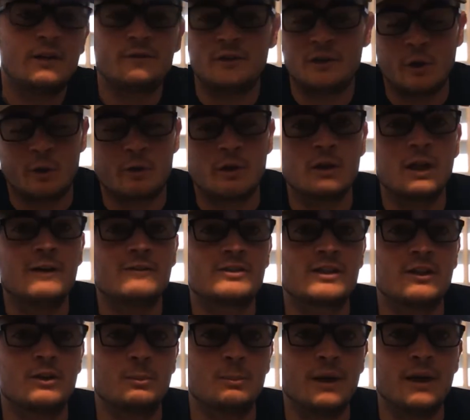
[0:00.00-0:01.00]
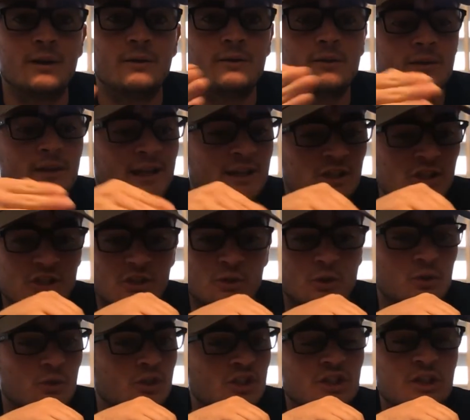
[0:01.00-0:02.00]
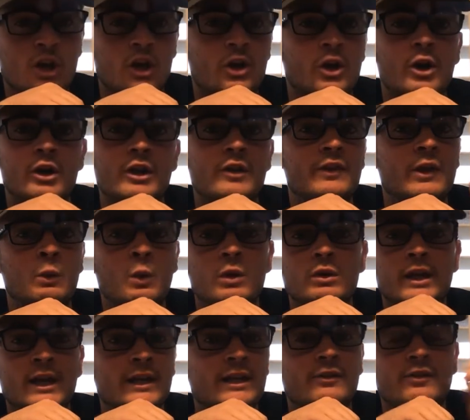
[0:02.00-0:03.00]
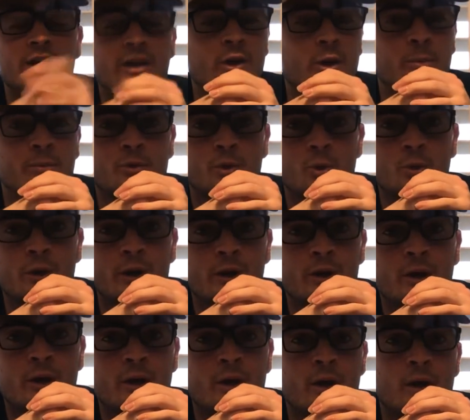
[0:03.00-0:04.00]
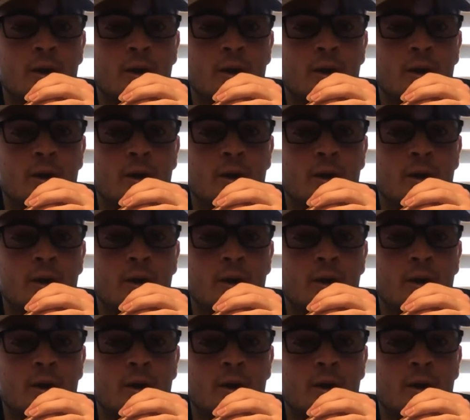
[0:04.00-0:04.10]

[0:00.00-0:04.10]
If you go to the left side of the bed, they just are stuck on it. They won't let anything come through there.